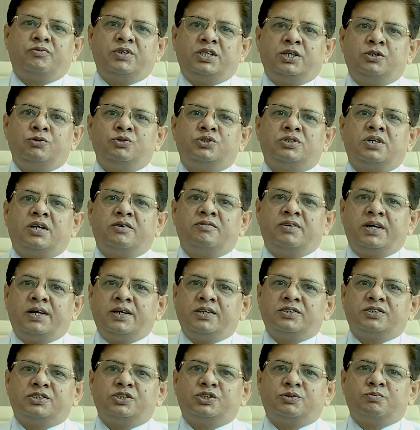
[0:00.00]
We use
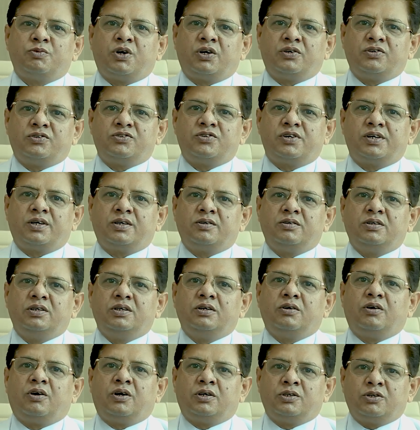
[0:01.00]
navigations monitoring
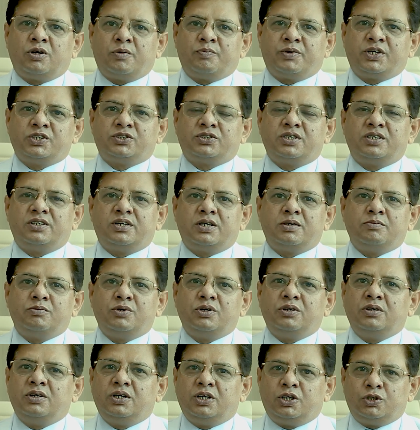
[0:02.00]
on the operation
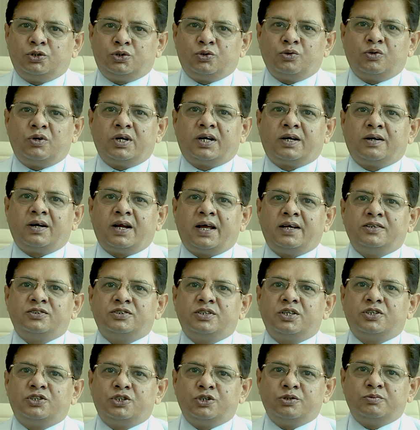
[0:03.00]
table to
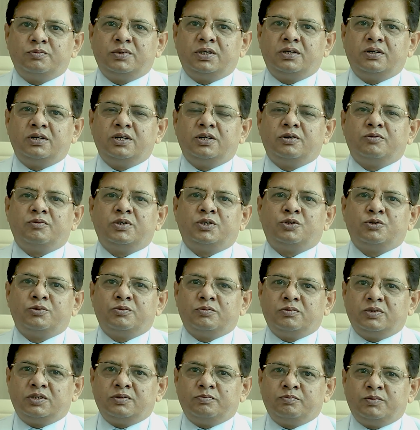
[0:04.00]
localize the tumor,
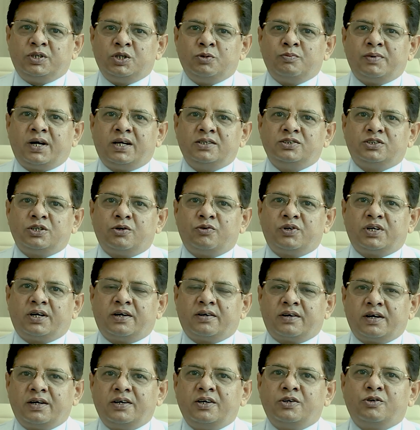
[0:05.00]
to minimize our
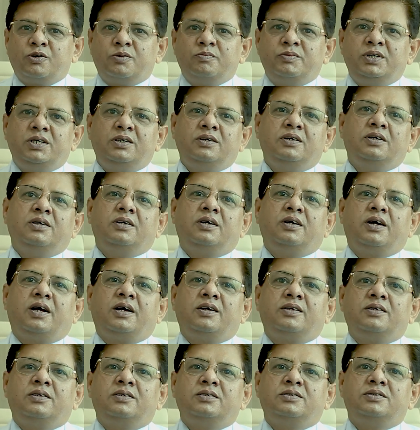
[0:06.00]
craniotomy,
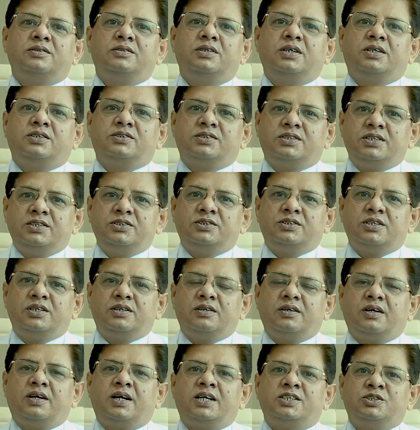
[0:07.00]
and the
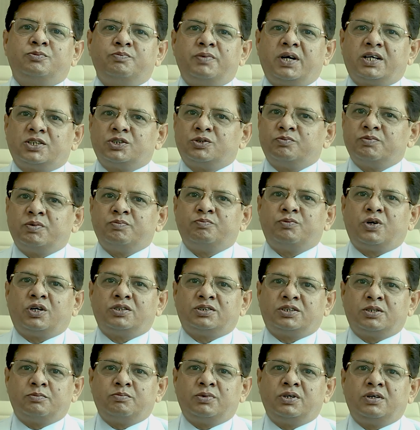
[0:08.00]
excision as maximum
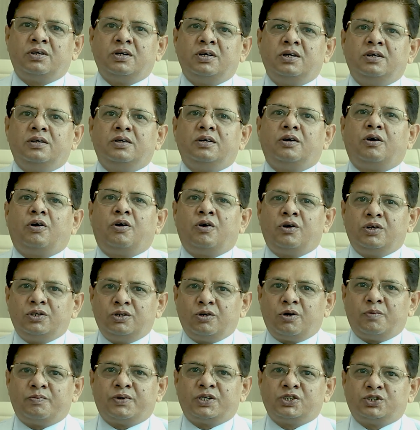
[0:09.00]
possible
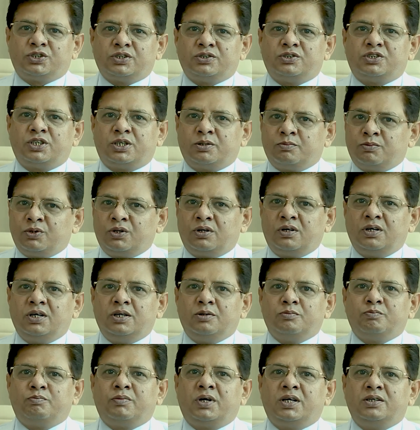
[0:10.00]
on the operation table
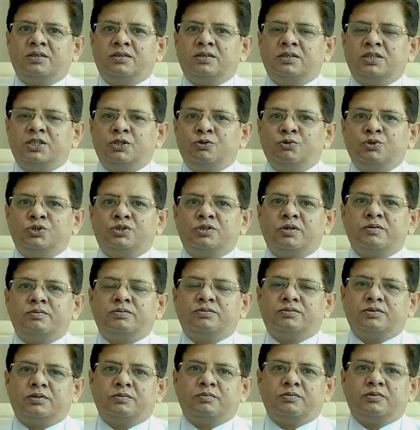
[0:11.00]
by the use
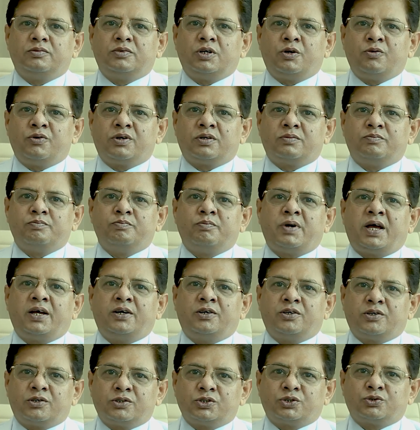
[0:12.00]
of our
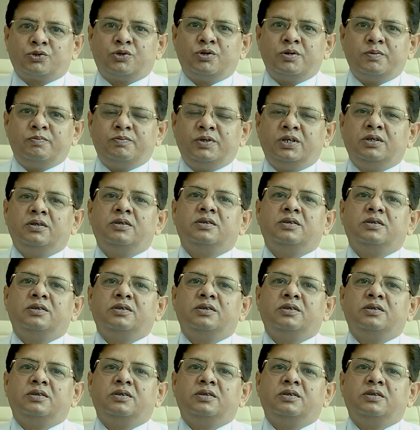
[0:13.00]
microscope,